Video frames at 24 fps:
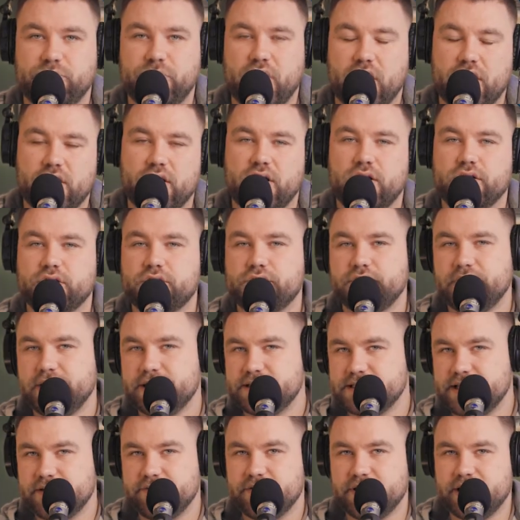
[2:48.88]
not all
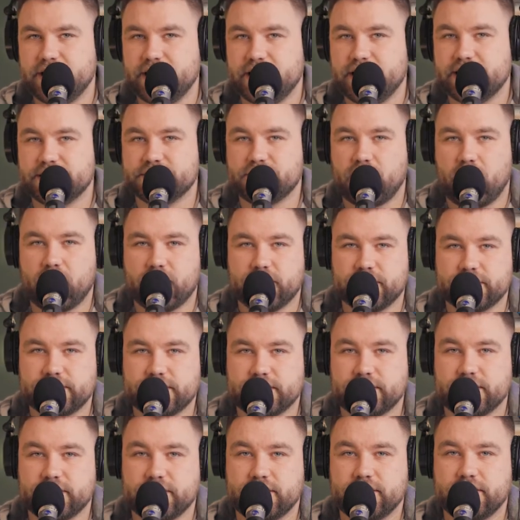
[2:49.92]
creativity is
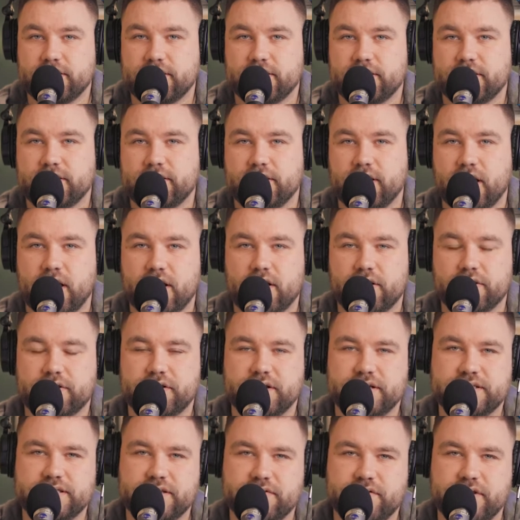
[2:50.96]
art. Not all
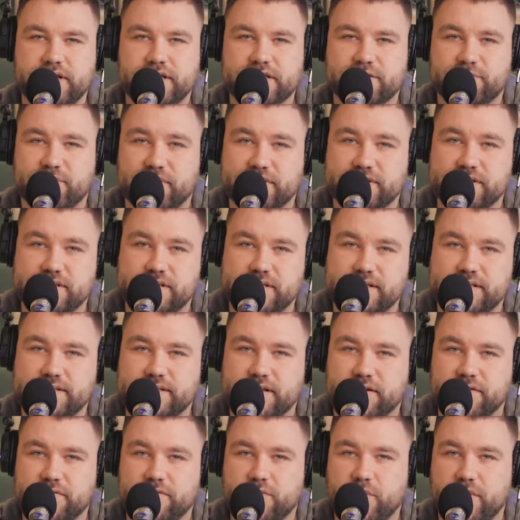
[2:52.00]
creativity expresses
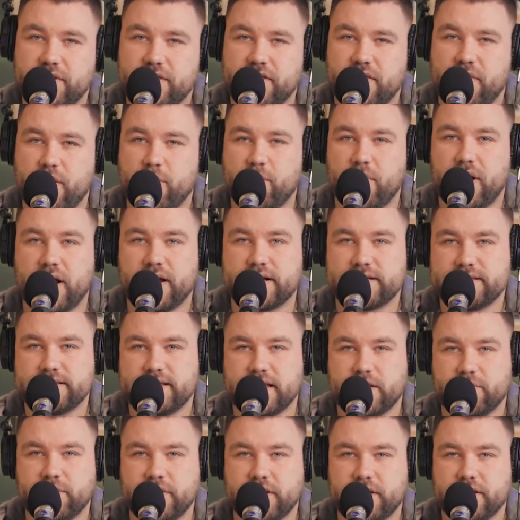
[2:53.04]
itself within the box
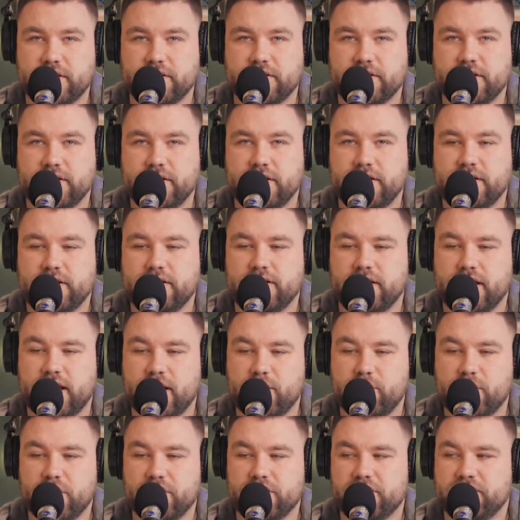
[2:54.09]
that we that I
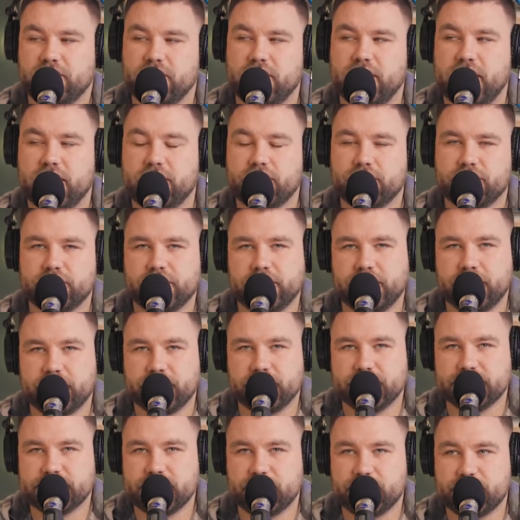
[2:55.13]
poked fun at earlier in
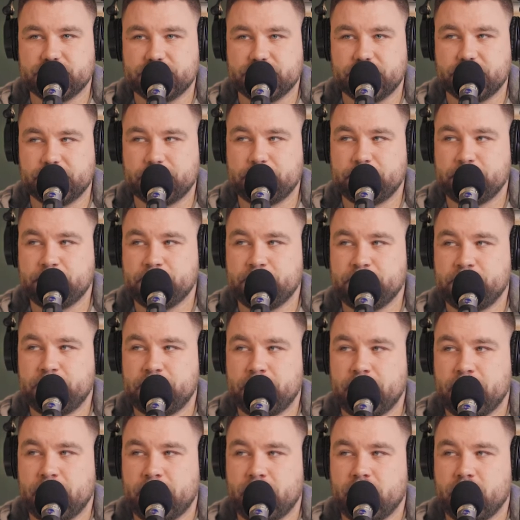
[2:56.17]
this episode.
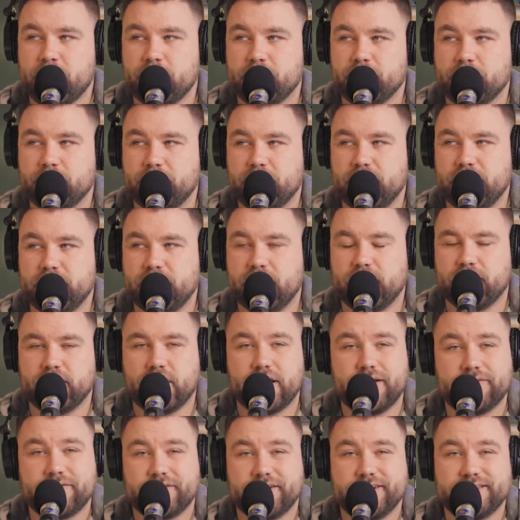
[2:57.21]
But a
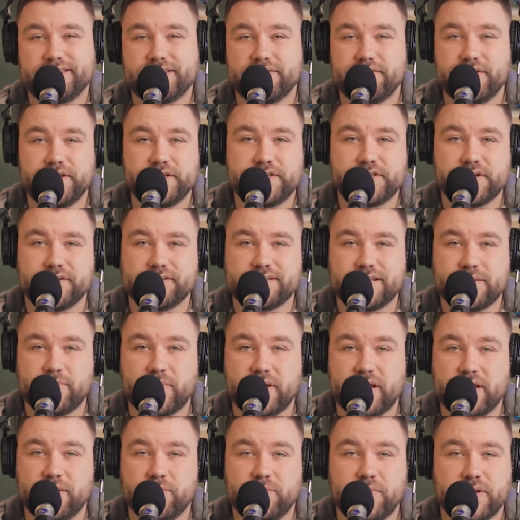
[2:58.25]
lot of creativity shows up
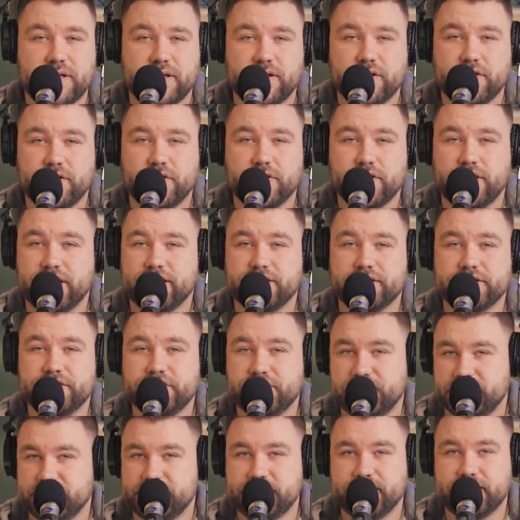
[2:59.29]
in being good at
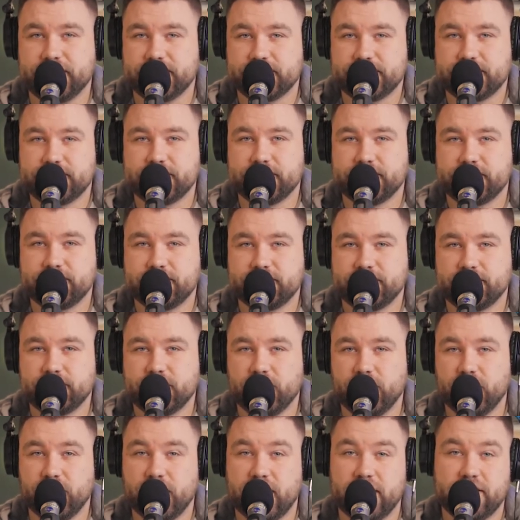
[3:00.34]
logistics,
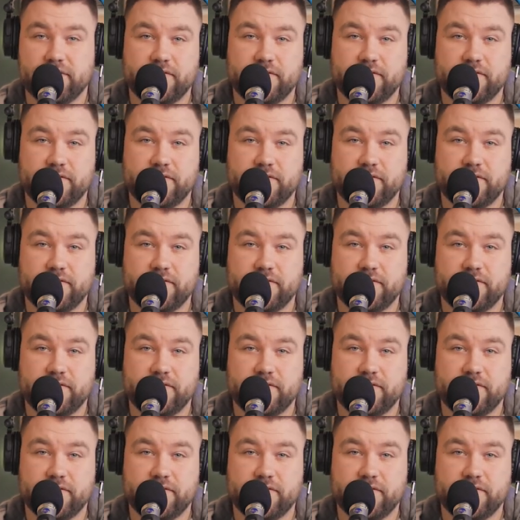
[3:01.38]
good at